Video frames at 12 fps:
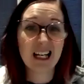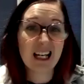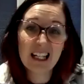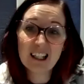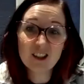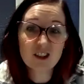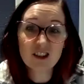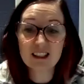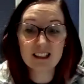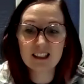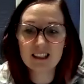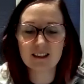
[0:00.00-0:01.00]
And actually,
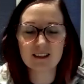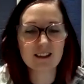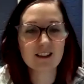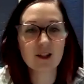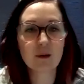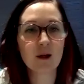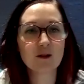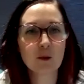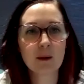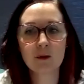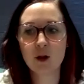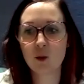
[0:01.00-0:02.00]
they didn't. So lots
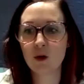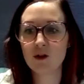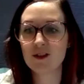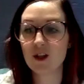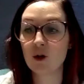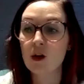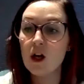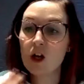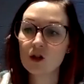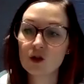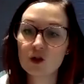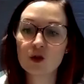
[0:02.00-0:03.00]
of people don't want to.
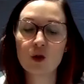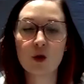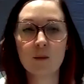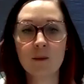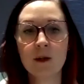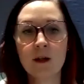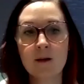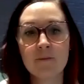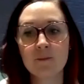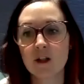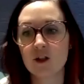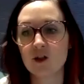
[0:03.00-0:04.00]
Some
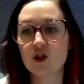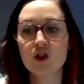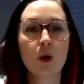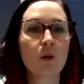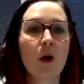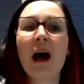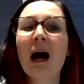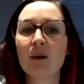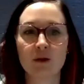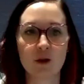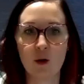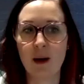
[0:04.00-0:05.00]
just don't know how
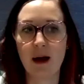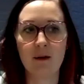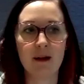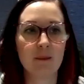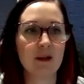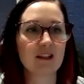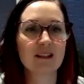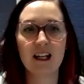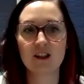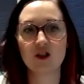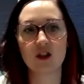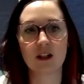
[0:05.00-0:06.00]
to go about it because
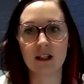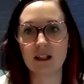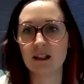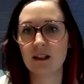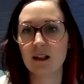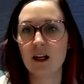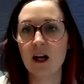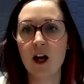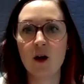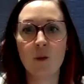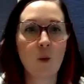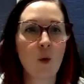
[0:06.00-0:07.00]
actually,
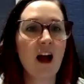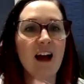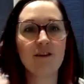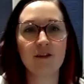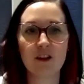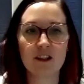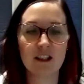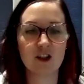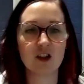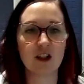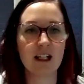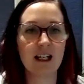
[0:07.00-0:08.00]
whatever
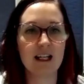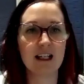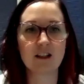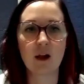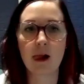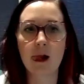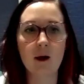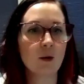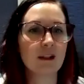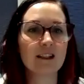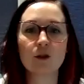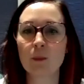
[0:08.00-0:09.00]
addiction it is,
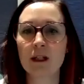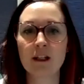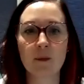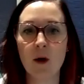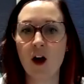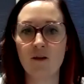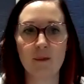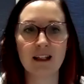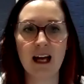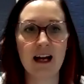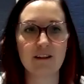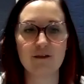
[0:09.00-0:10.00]
well, it's been a part of my
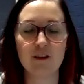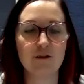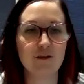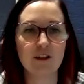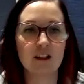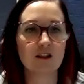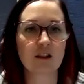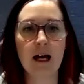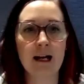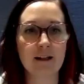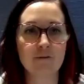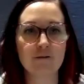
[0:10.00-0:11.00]
life that feels
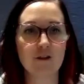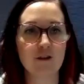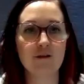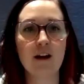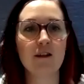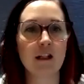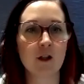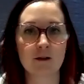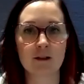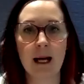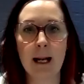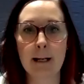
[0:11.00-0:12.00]
like for a very
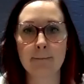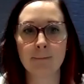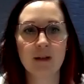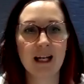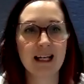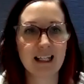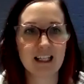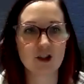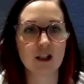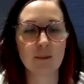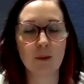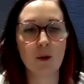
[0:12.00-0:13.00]
long time. And
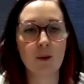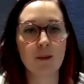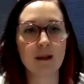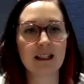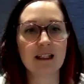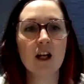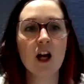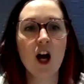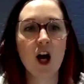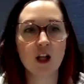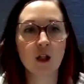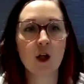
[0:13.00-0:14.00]
actually, probably
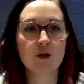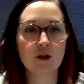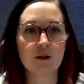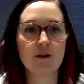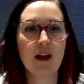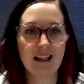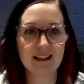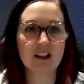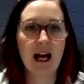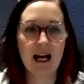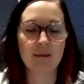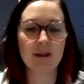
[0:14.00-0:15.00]
a lot of their
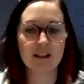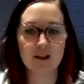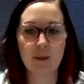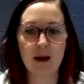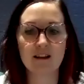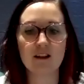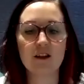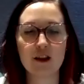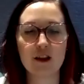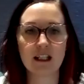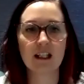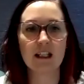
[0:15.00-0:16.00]
time is spent
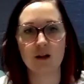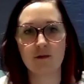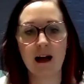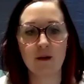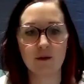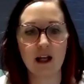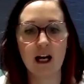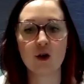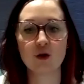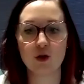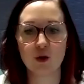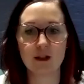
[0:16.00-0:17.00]
thinking around that
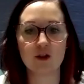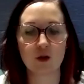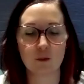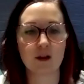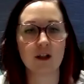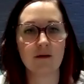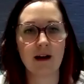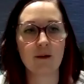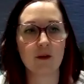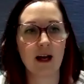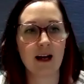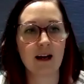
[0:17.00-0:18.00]
or doing something
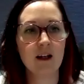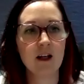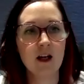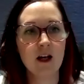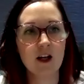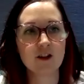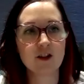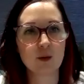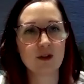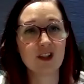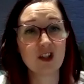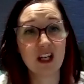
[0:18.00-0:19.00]
around that.
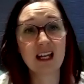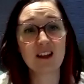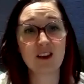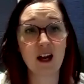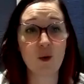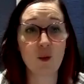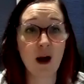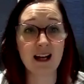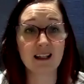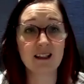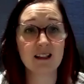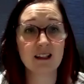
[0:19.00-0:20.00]
So to take that
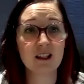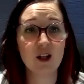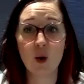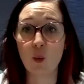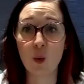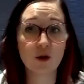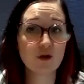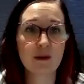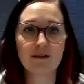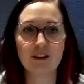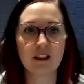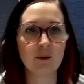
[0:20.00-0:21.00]
away, what do
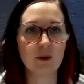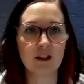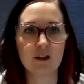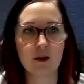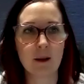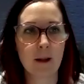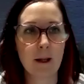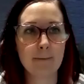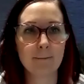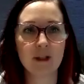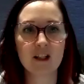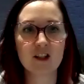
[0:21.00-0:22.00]
I fill it with?
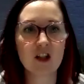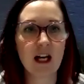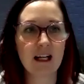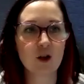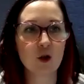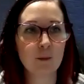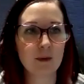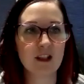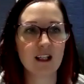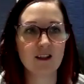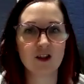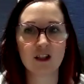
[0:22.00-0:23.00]
Because that could
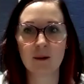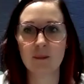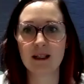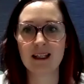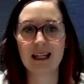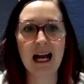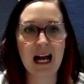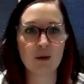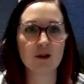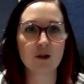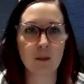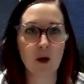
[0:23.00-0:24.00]
potentially be
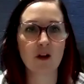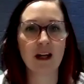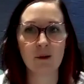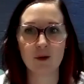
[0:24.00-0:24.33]
hours upon